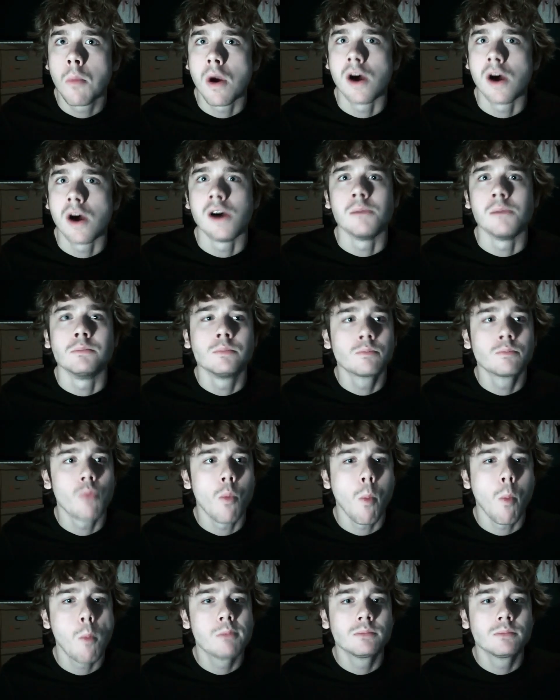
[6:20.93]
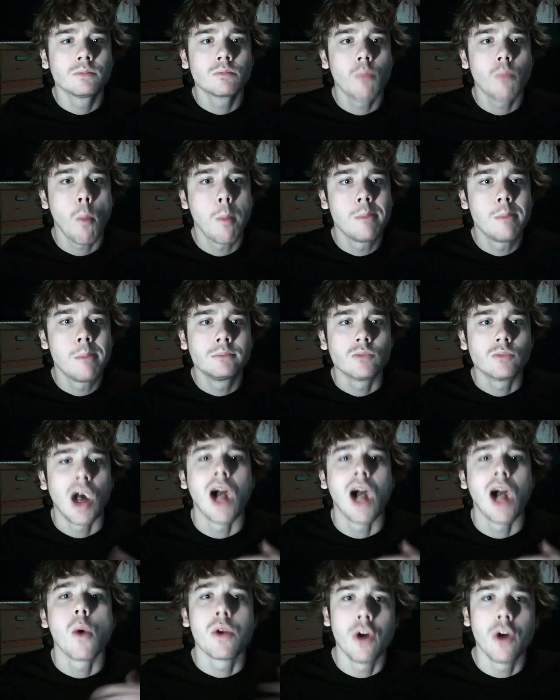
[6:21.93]
I
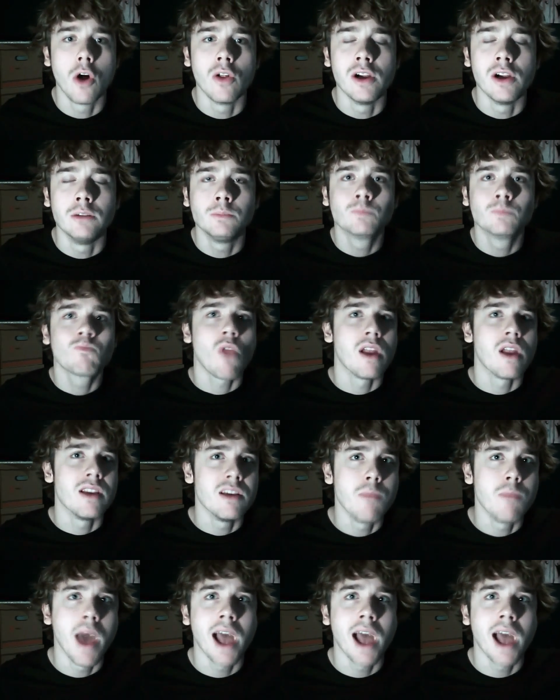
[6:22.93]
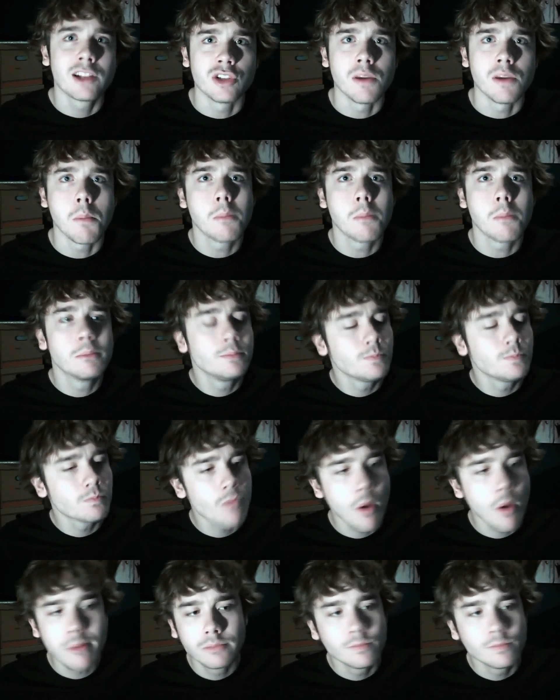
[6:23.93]
went all in, and he matched it,
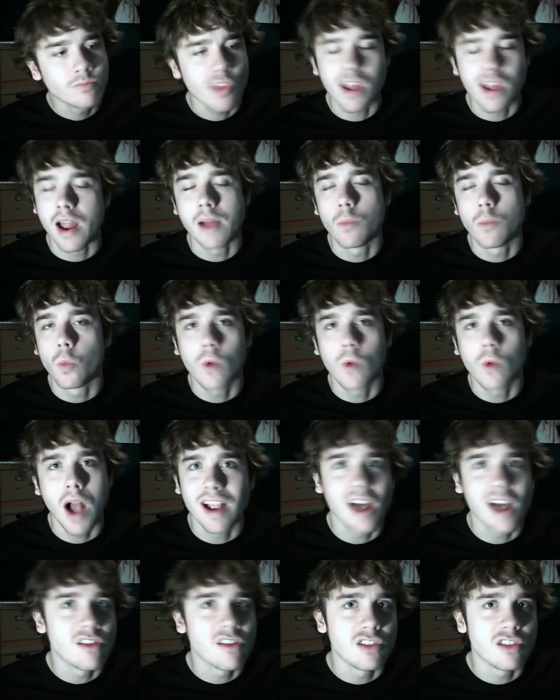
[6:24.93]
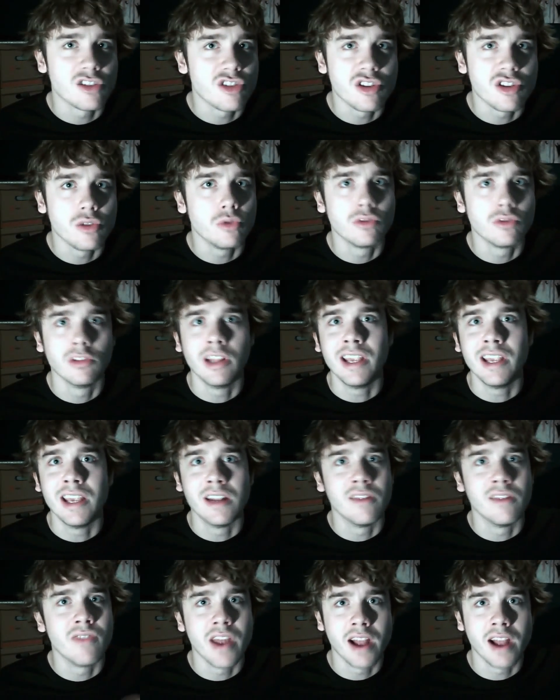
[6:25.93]
and I got this huge lead,
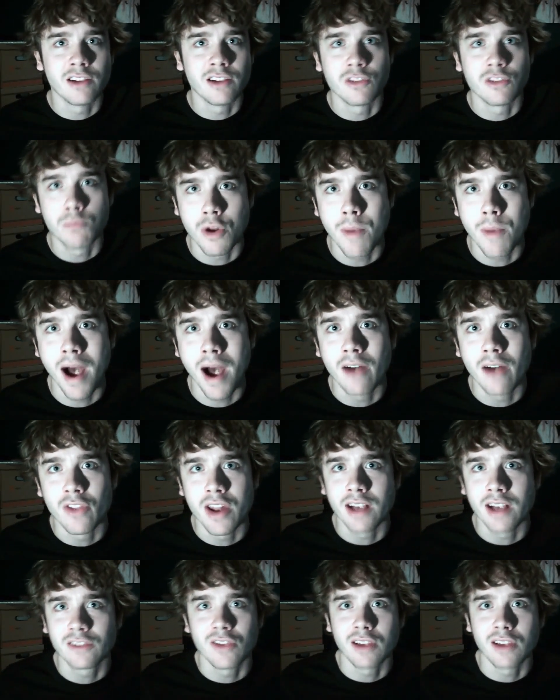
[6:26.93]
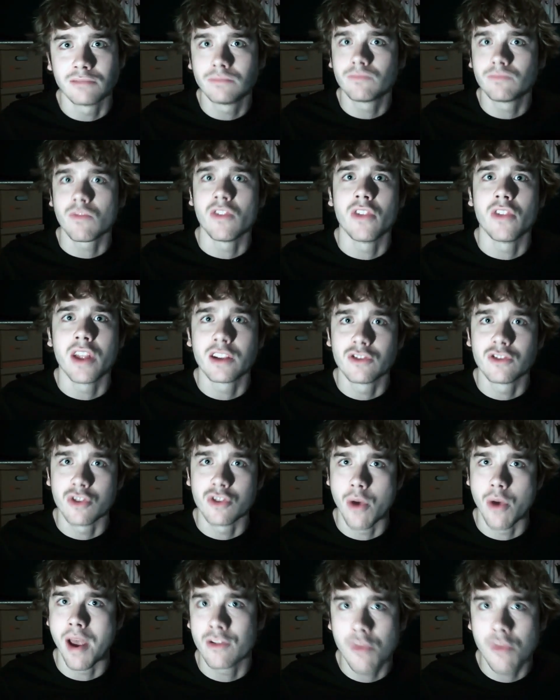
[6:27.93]
and then I just put him out in the next two
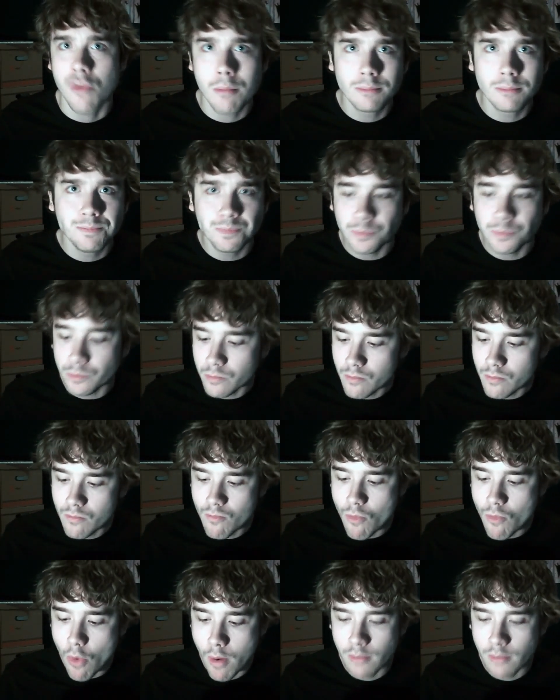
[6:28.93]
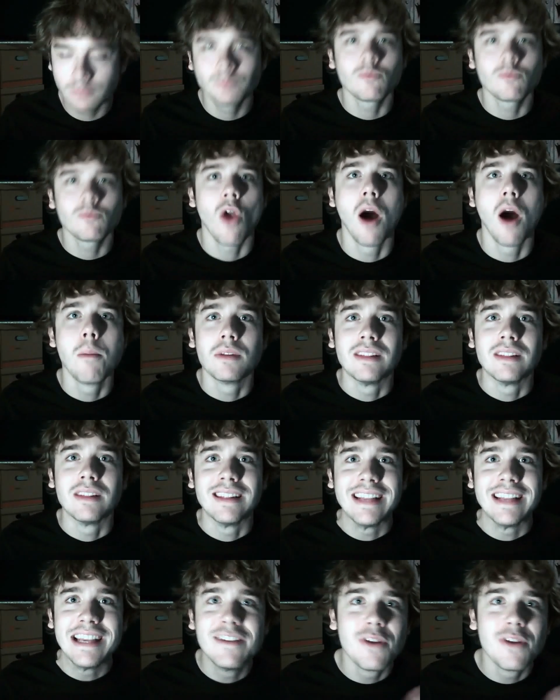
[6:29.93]
hands.
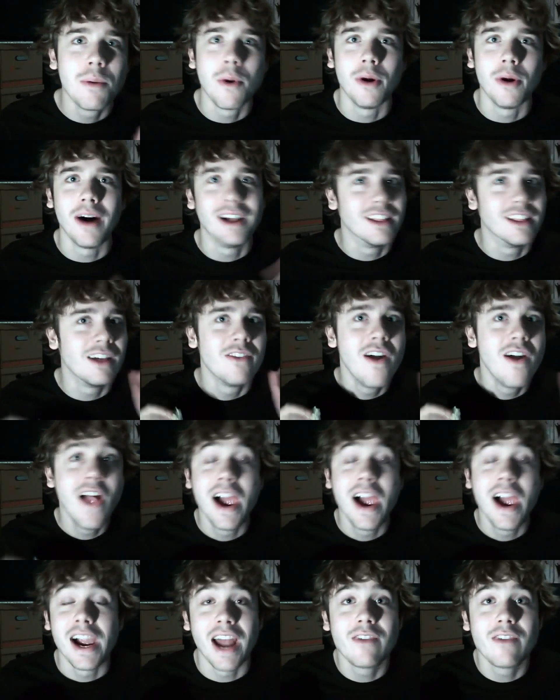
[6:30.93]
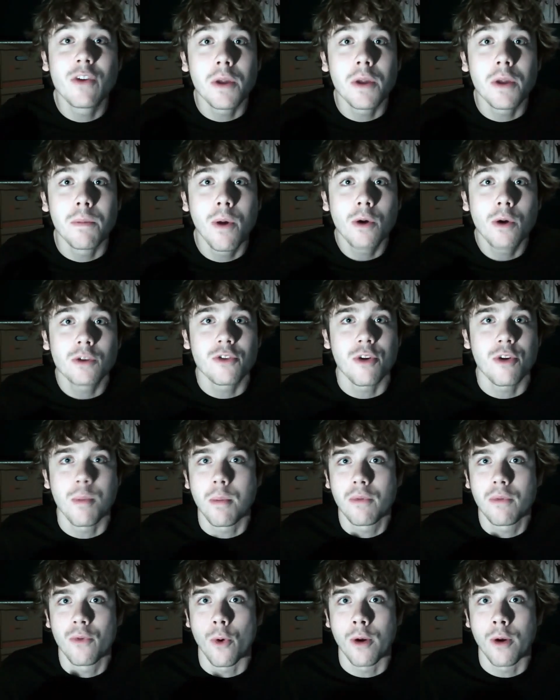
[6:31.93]
Unbelievable. I've never played a poker tournament
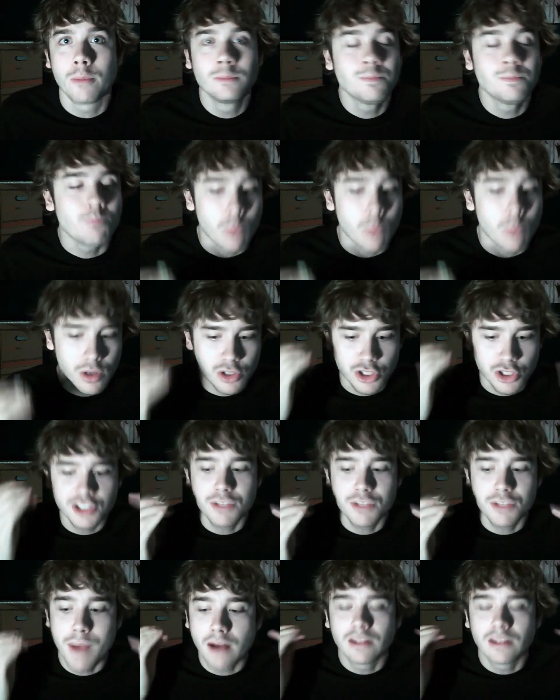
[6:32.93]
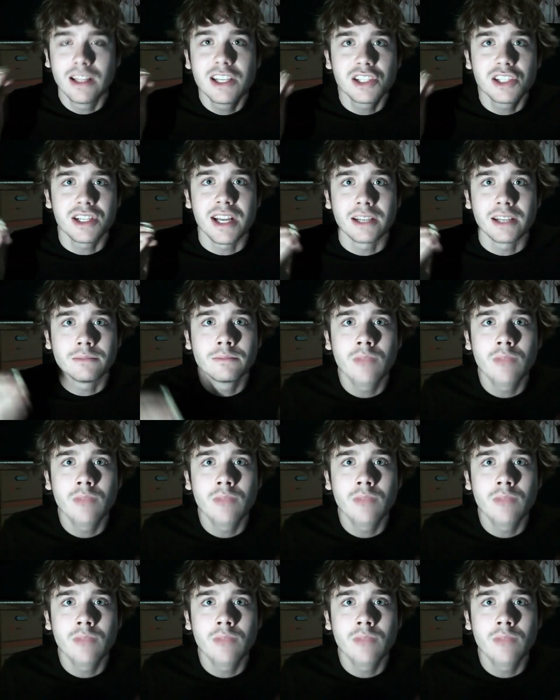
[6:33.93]
before, but it's just about listening.